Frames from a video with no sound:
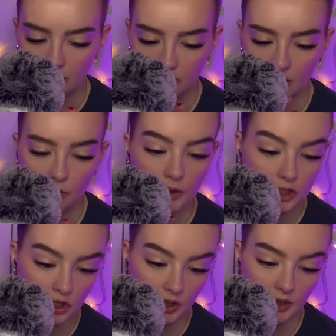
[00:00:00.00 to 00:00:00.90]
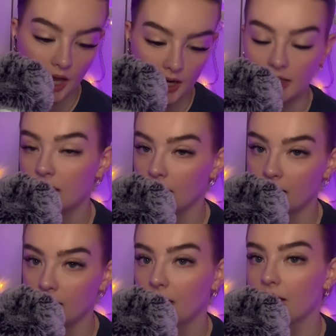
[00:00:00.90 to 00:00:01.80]
The Original Lion
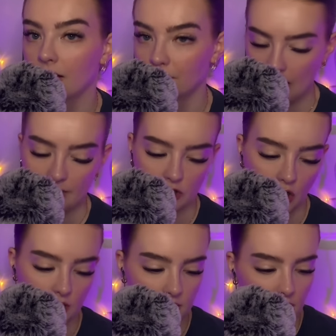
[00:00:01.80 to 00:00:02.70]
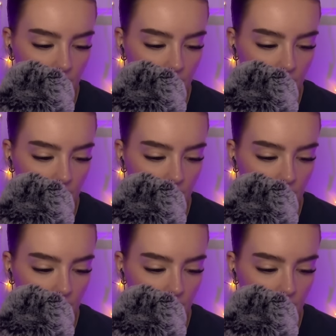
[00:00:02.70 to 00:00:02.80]
King, 5 stars.